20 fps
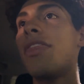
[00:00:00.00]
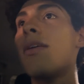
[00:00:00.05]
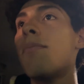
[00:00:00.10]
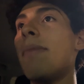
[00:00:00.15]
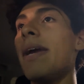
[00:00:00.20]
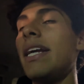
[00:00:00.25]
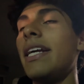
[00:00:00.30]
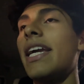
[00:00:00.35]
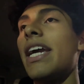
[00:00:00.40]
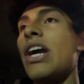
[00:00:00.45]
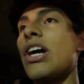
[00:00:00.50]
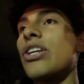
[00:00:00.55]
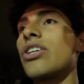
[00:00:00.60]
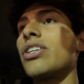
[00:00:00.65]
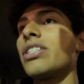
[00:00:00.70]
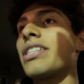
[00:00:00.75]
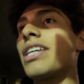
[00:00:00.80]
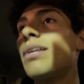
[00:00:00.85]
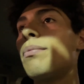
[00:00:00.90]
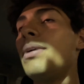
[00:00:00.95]
the main character
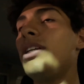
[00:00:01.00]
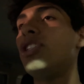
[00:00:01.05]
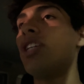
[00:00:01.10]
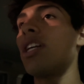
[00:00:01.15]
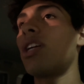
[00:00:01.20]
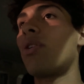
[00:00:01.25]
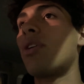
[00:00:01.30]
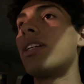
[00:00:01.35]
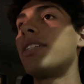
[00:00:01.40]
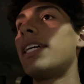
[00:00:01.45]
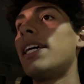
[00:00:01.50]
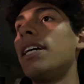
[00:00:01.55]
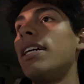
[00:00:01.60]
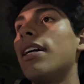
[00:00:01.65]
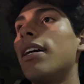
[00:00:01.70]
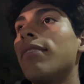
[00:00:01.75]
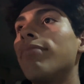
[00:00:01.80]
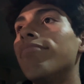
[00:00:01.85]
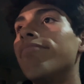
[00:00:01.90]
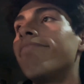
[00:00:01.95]
is gonna be Jenna
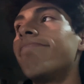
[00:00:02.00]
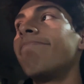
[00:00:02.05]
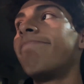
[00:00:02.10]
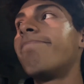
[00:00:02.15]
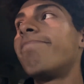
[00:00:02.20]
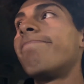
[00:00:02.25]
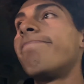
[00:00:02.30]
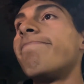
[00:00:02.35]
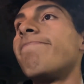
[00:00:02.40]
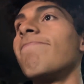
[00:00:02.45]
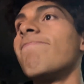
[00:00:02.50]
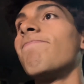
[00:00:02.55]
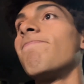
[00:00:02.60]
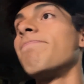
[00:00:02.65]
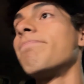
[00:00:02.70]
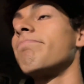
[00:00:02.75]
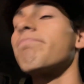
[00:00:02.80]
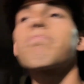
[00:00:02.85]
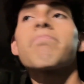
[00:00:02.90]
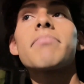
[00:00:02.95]
Ortega.
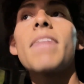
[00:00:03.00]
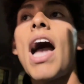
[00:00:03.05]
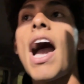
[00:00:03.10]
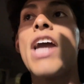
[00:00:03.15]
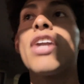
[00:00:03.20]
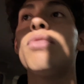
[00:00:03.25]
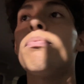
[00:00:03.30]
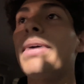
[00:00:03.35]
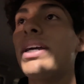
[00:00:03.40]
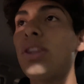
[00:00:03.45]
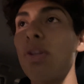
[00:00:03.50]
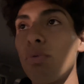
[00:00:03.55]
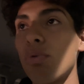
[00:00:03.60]
I don't make the